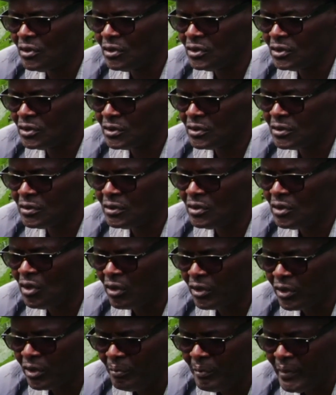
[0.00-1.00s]
just to
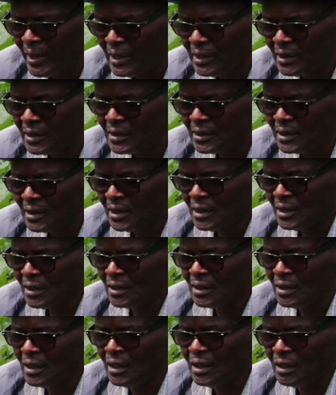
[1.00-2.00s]
document
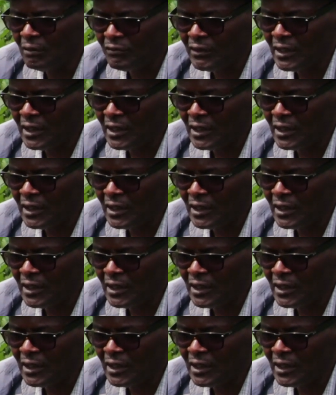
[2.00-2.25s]
the lived